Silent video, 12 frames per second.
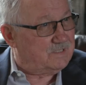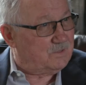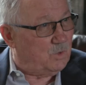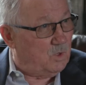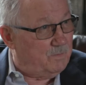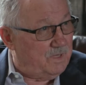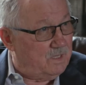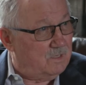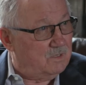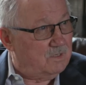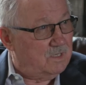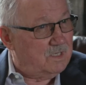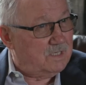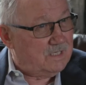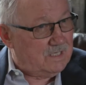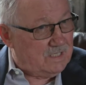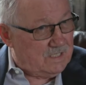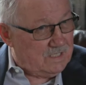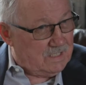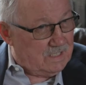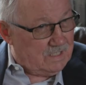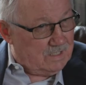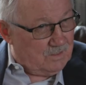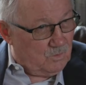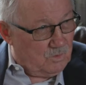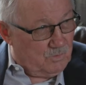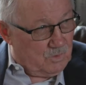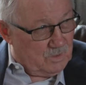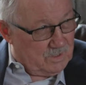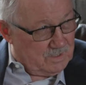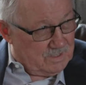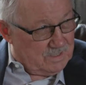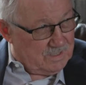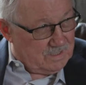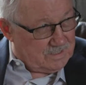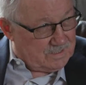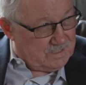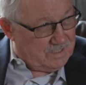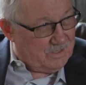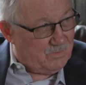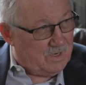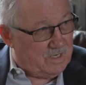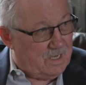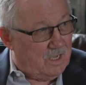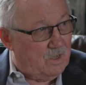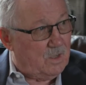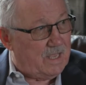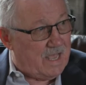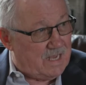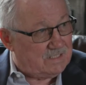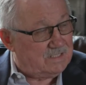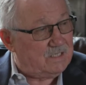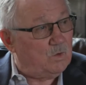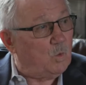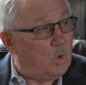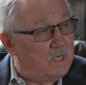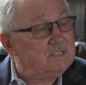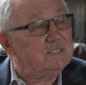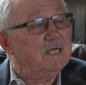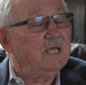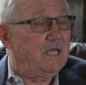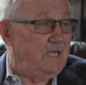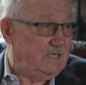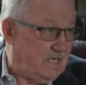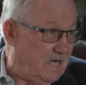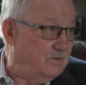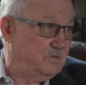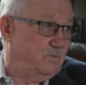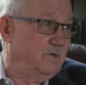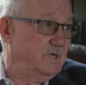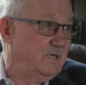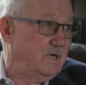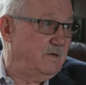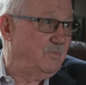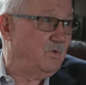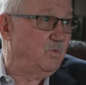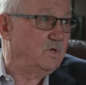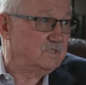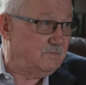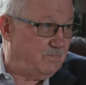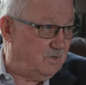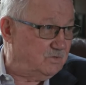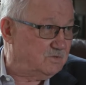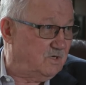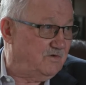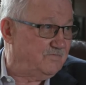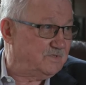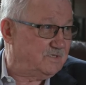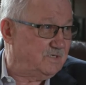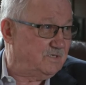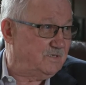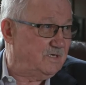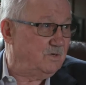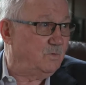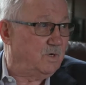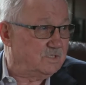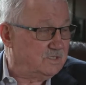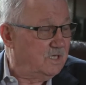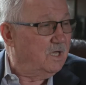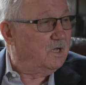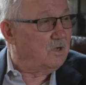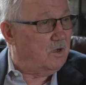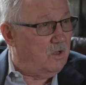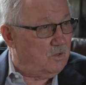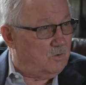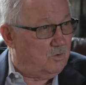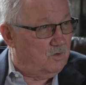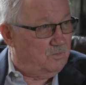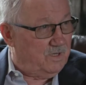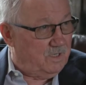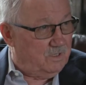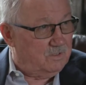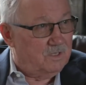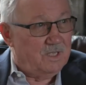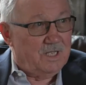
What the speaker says: Korbel, where we're sitting right now, actually was a town at one time. There was a post office here, and it was called Korbel.